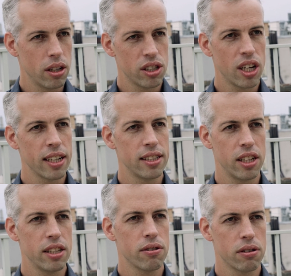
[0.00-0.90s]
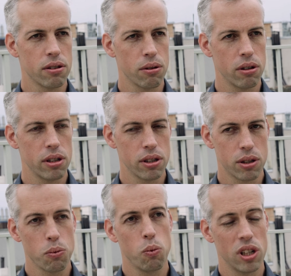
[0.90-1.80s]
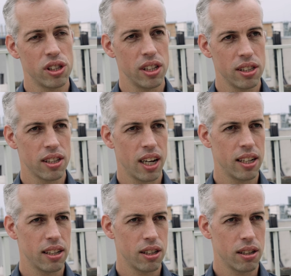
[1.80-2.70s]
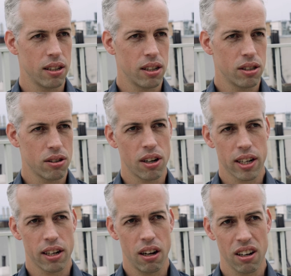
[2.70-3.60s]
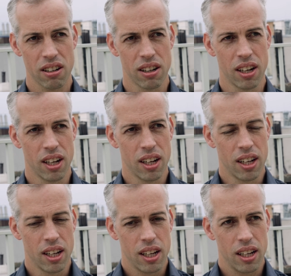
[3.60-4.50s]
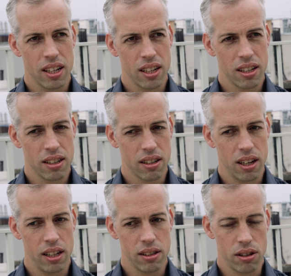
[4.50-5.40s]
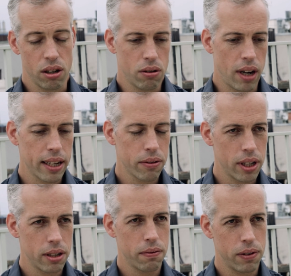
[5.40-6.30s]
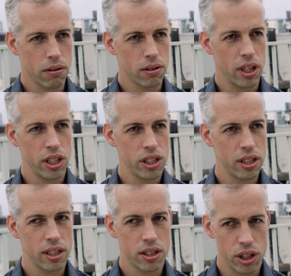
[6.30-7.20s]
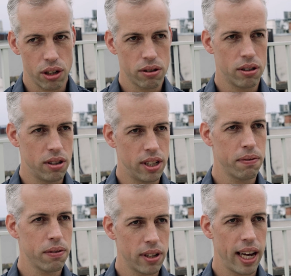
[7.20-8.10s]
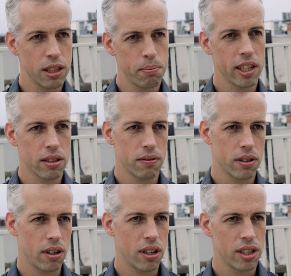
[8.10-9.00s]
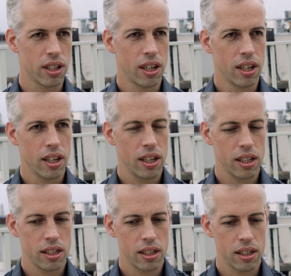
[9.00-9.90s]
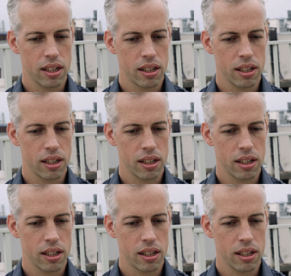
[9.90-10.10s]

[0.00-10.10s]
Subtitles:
science interested audience what's inside a star catalog. And so I created a visualization that shows different aspects of stars, and